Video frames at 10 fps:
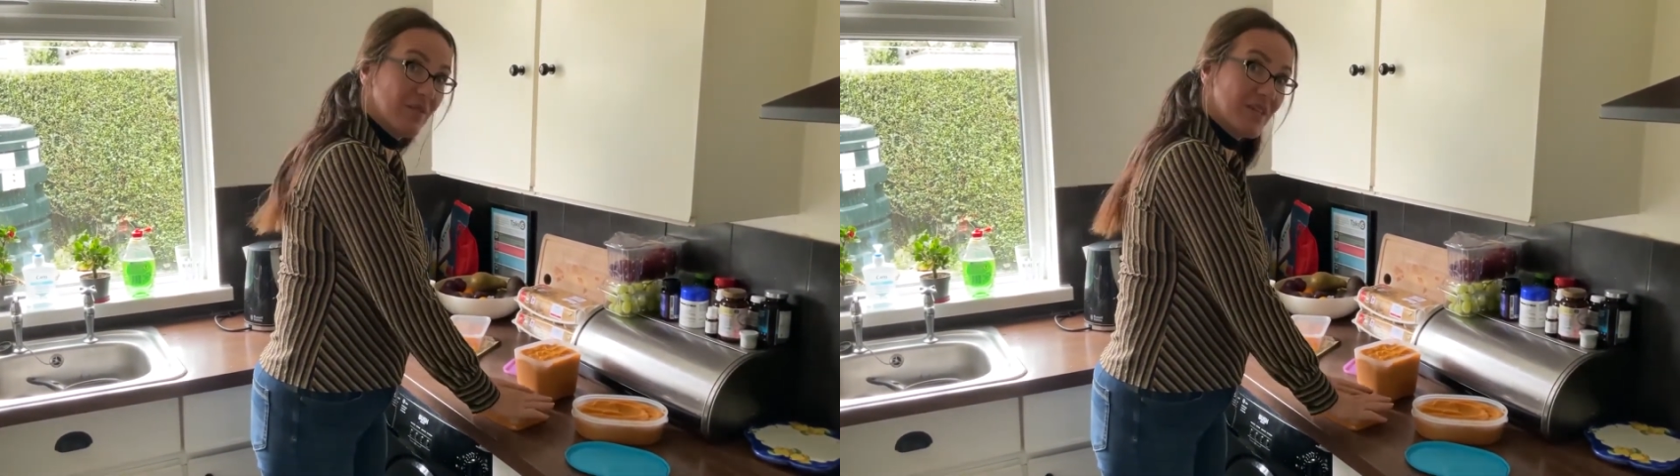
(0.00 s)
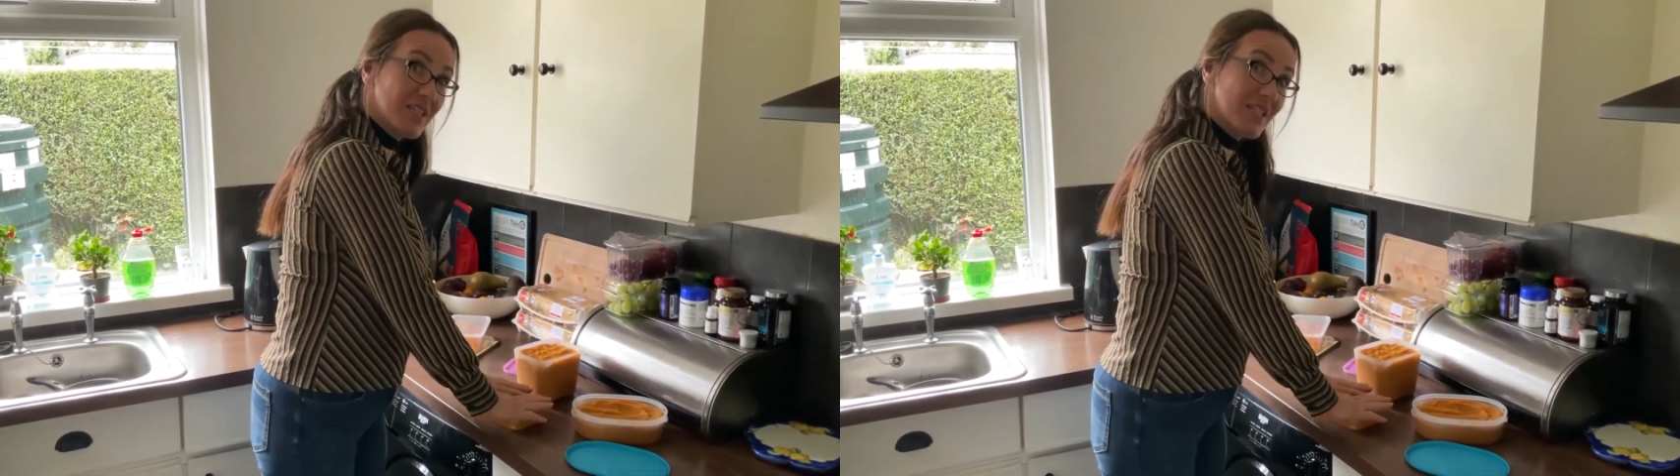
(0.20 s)

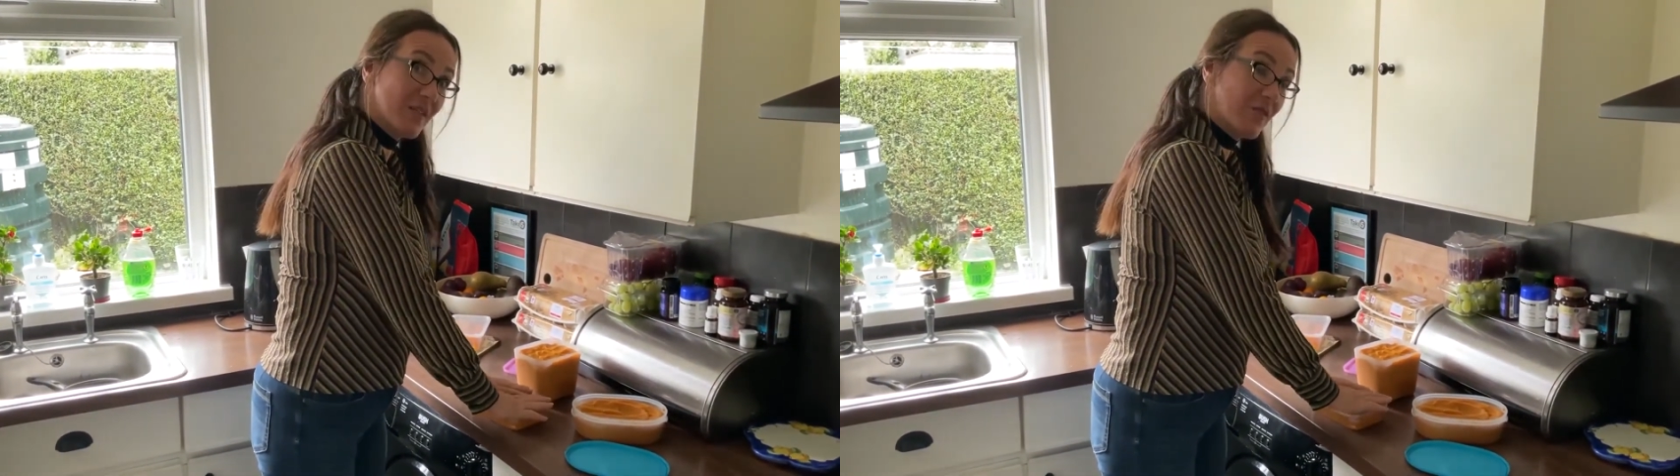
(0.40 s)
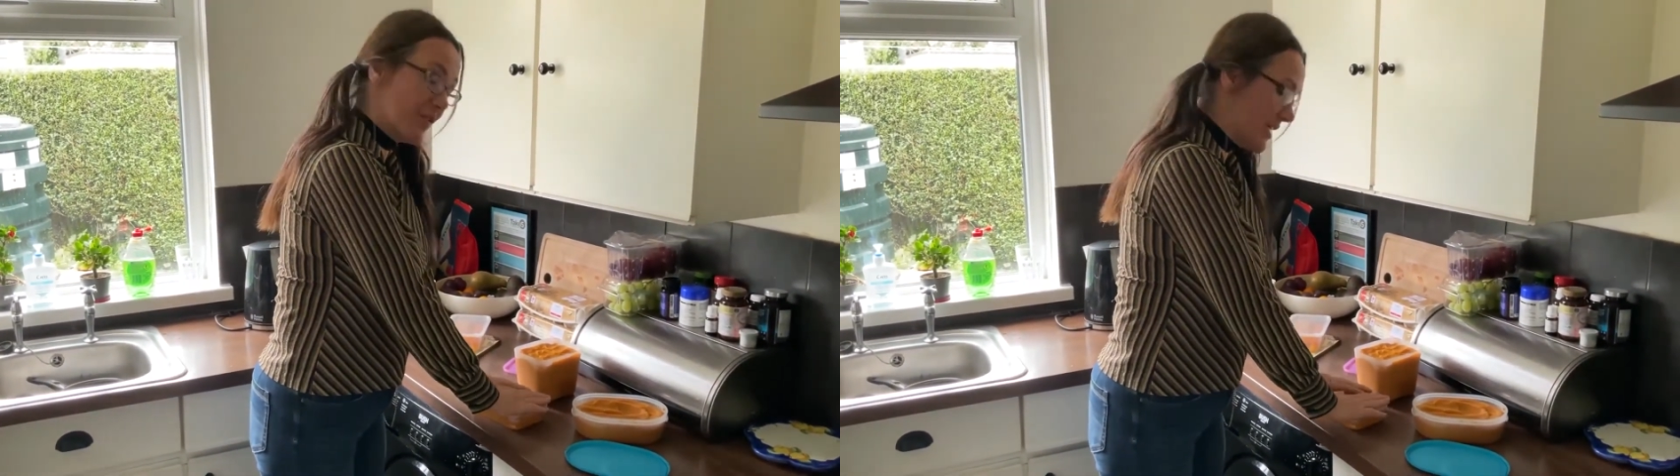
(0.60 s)
them into
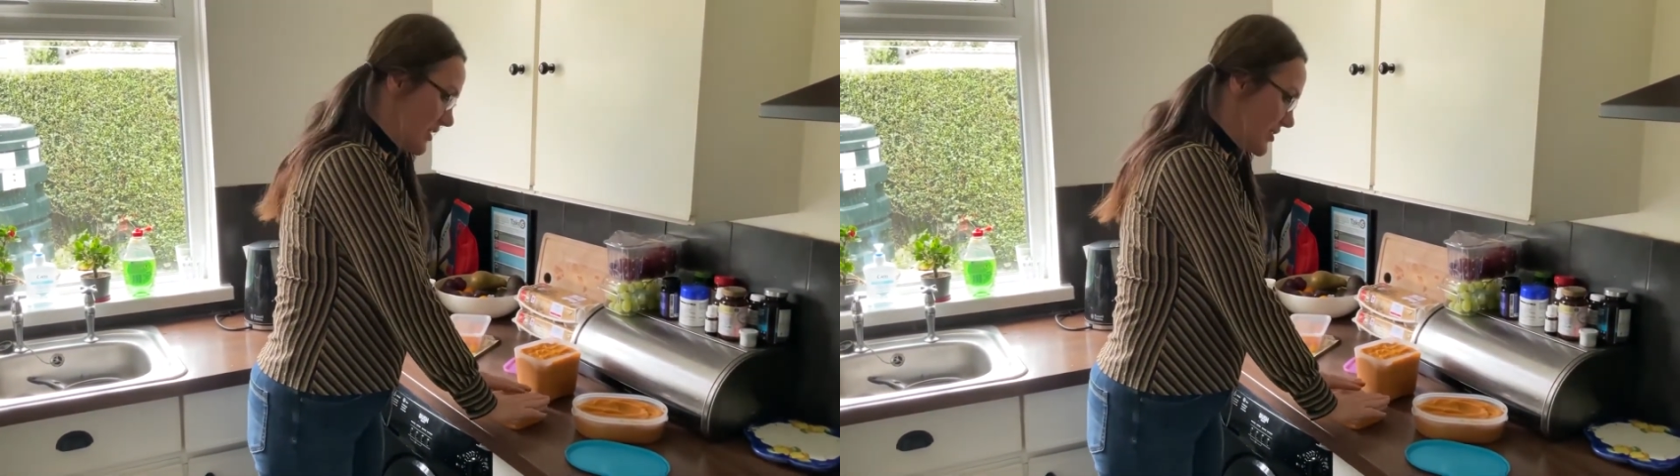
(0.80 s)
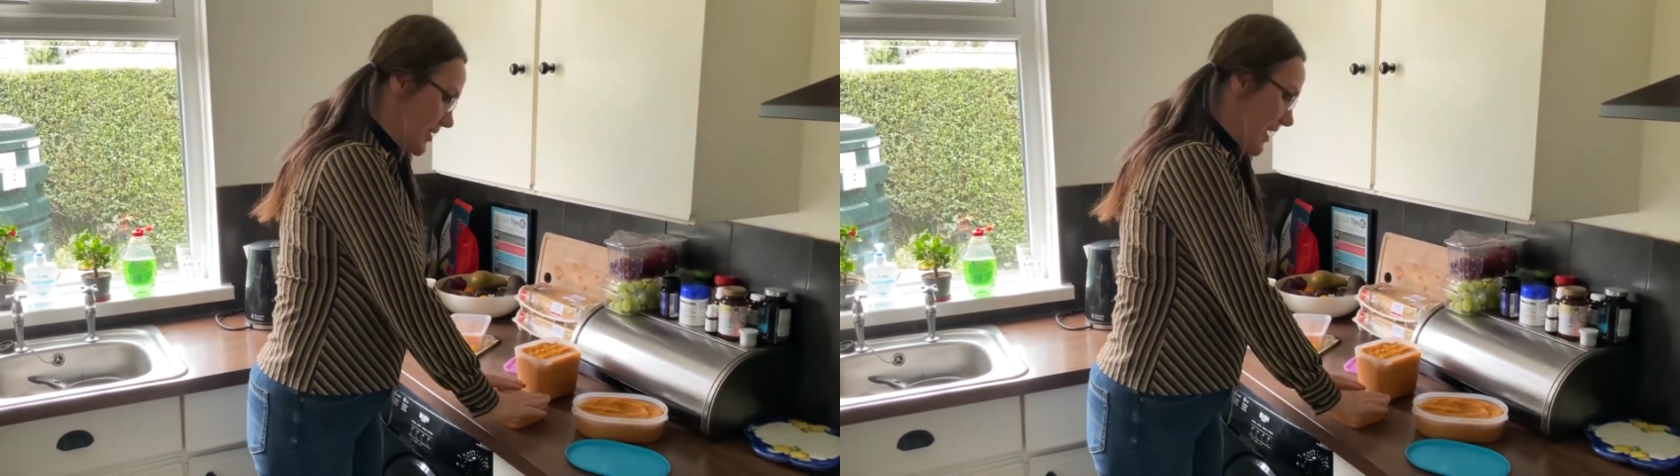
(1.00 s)
the
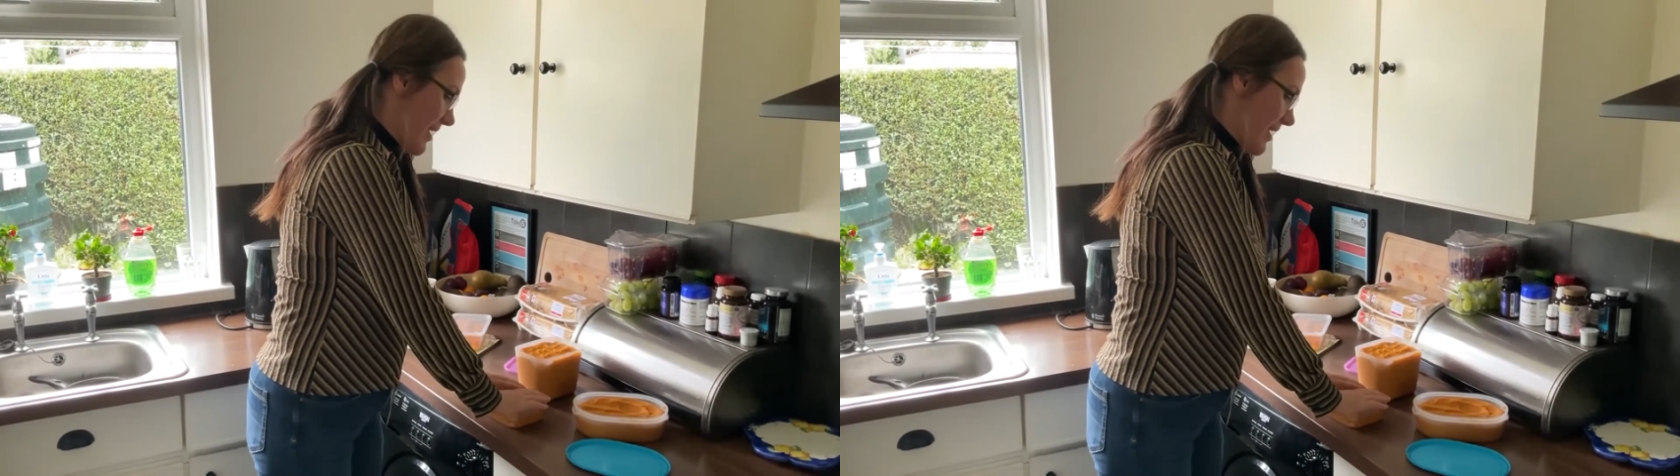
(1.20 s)
fridge